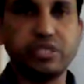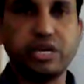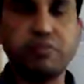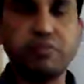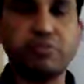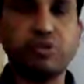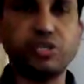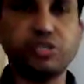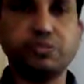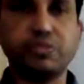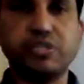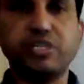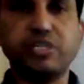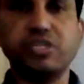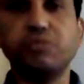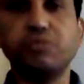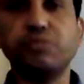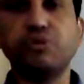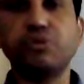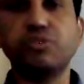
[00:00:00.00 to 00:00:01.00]
I'm not speaking
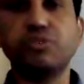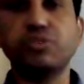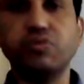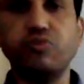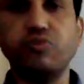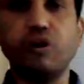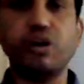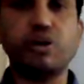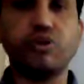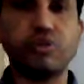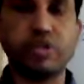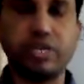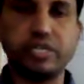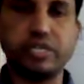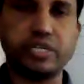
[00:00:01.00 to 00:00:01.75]
about the wall outlet,